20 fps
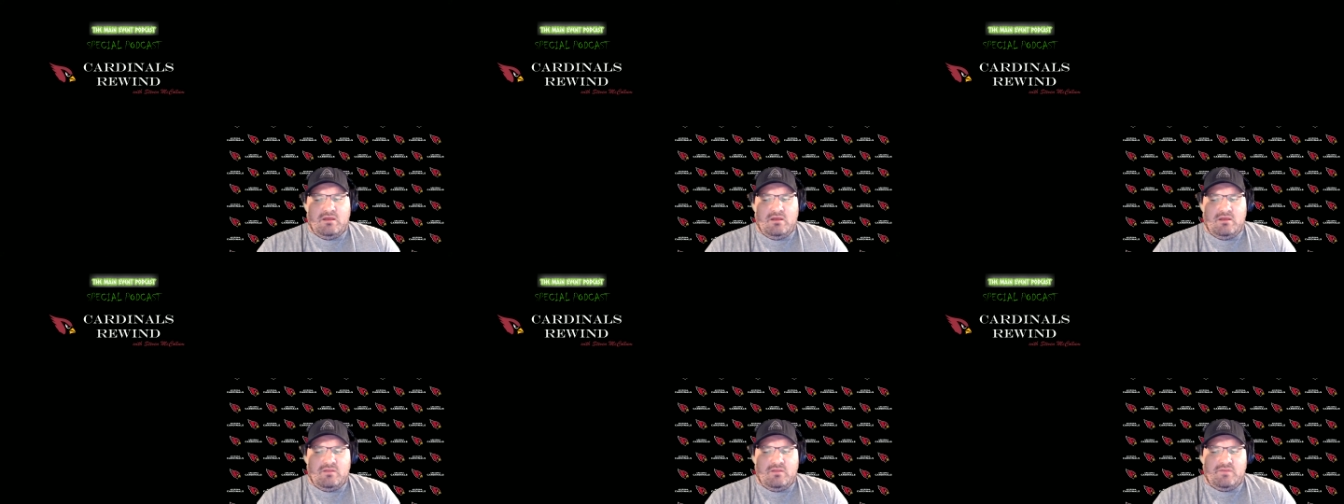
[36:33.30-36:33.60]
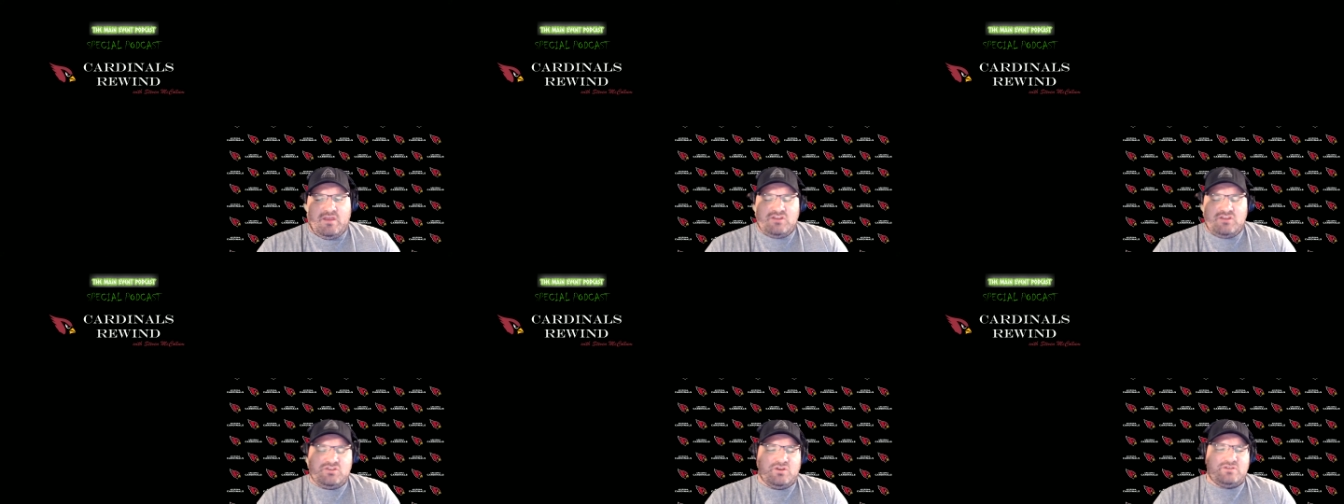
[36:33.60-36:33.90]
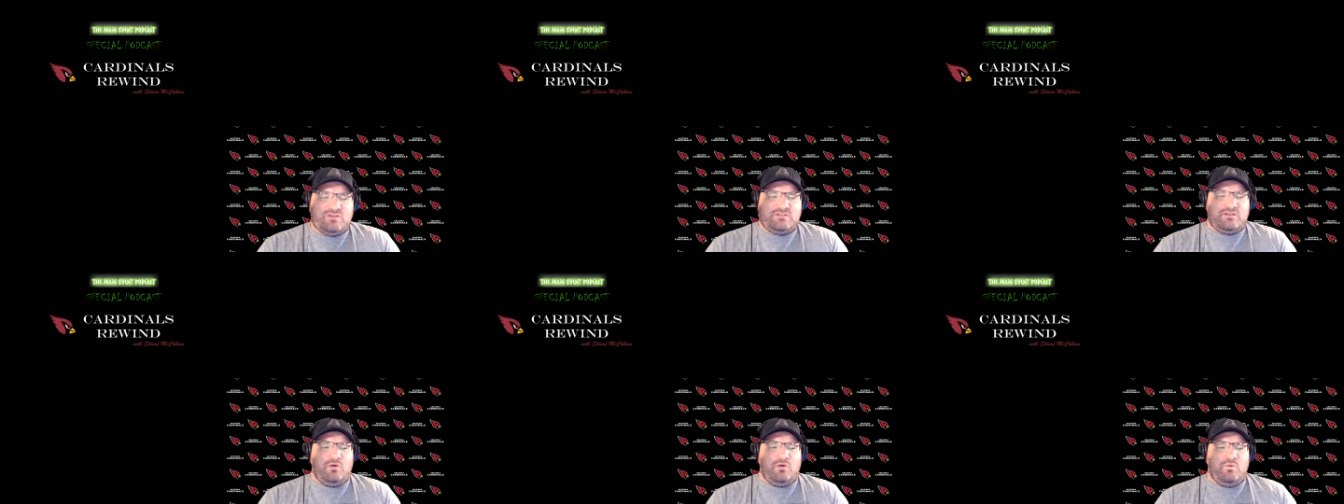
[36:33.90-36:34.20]
they should
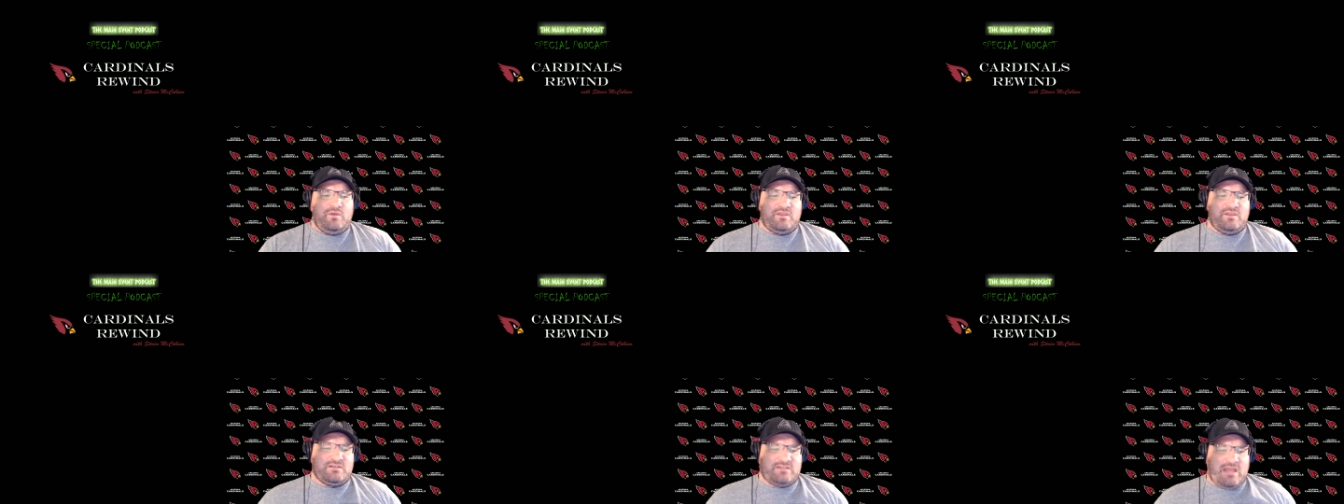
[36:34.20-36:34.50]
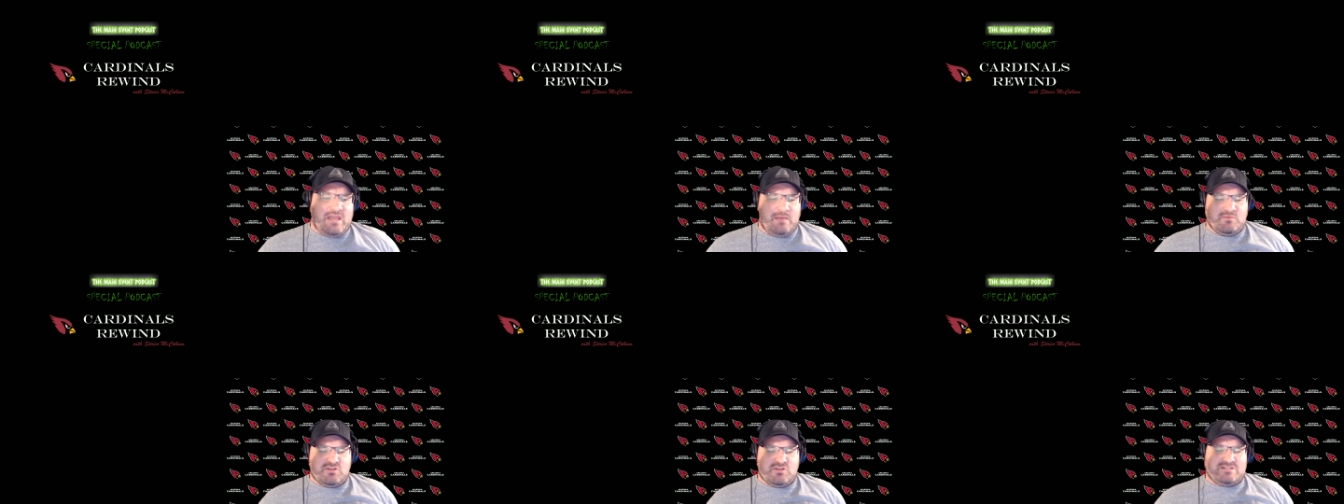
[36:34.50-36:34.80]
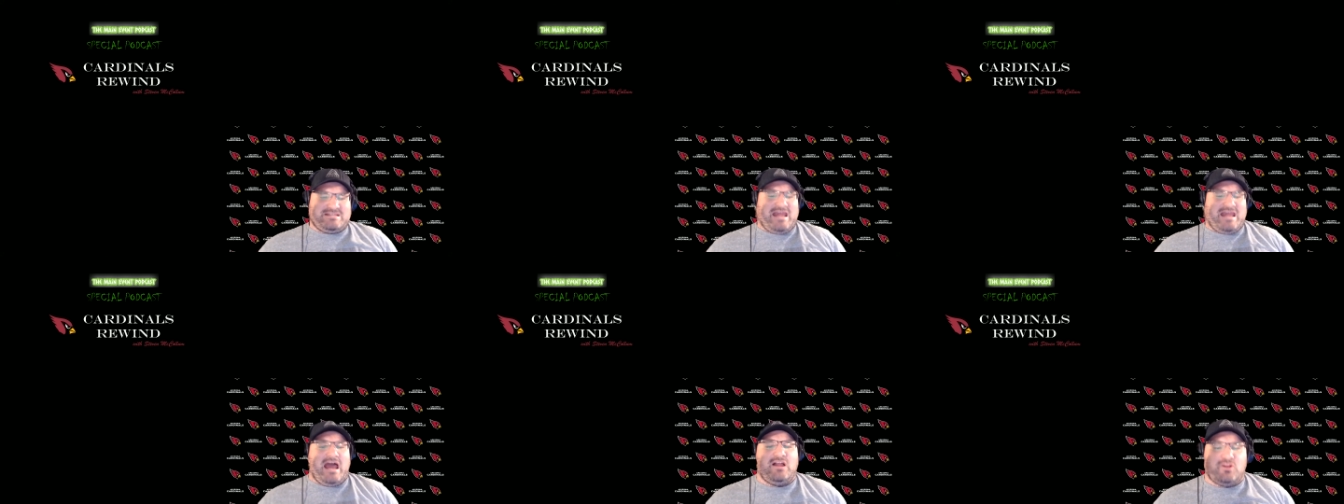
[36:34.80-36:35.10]
still win this game
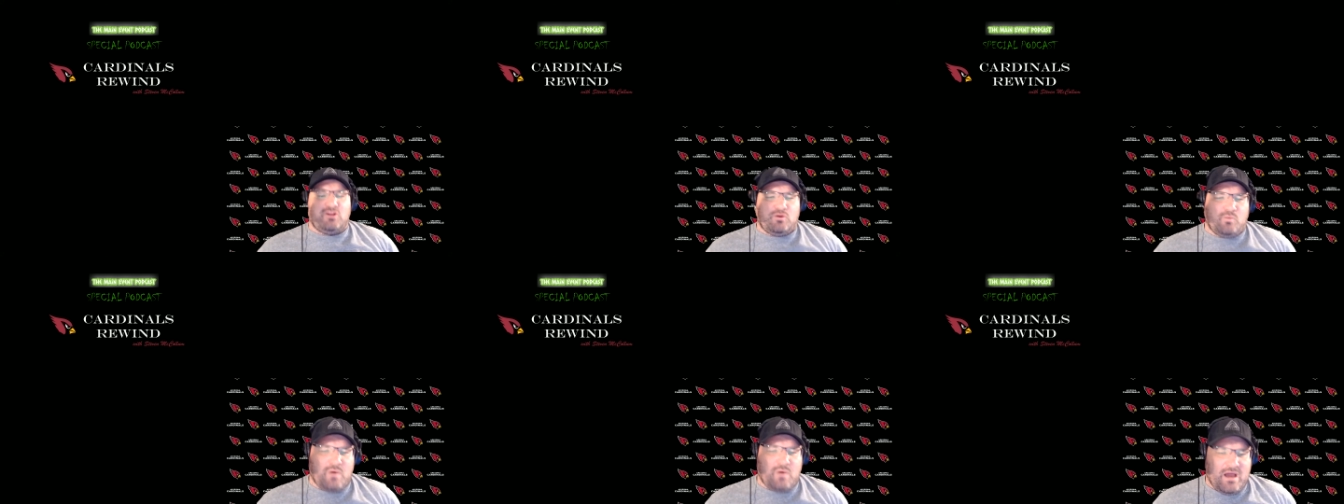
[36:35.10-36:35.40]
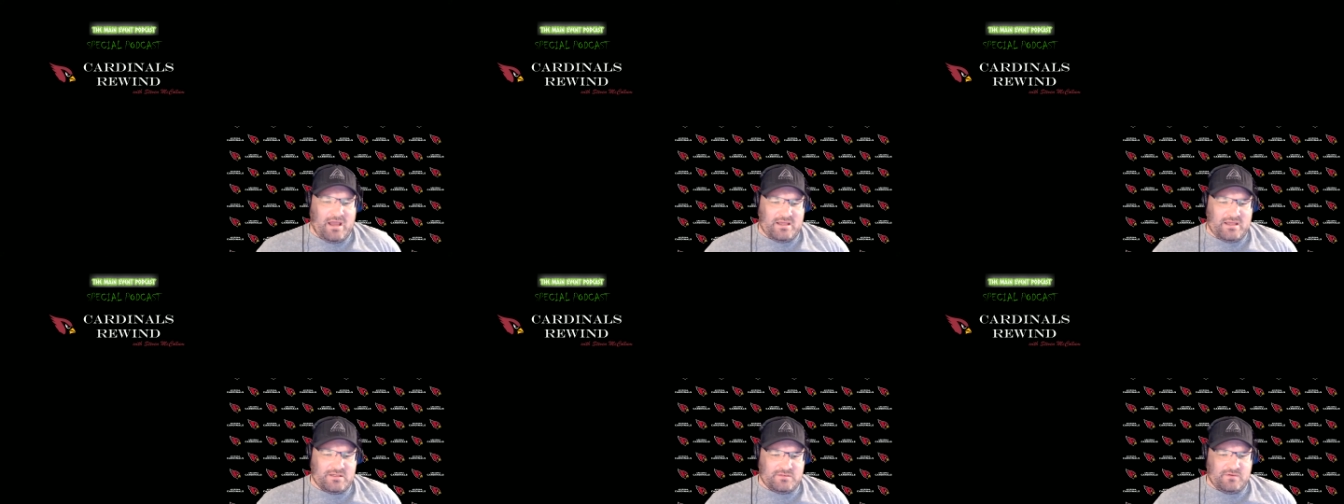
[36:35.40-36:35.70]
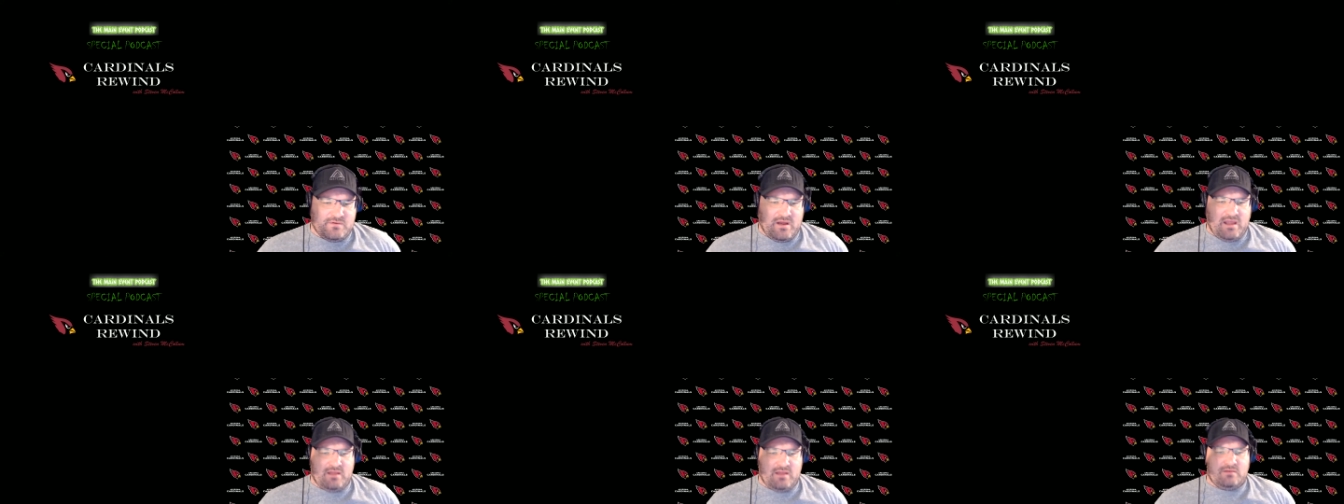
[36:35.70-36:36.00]
just talent-wise,
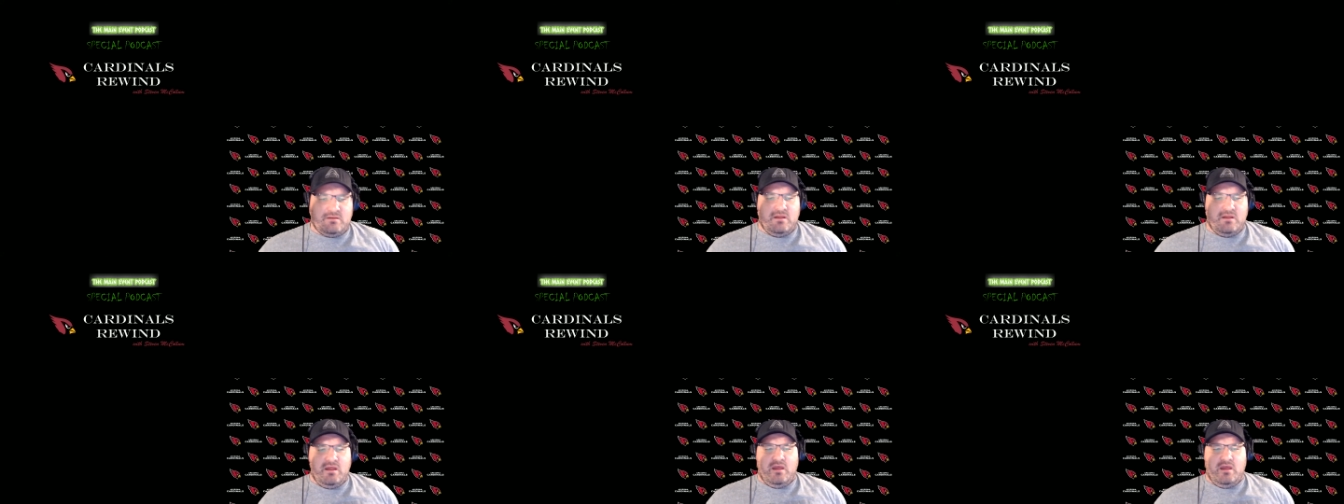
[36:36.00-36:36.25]
right?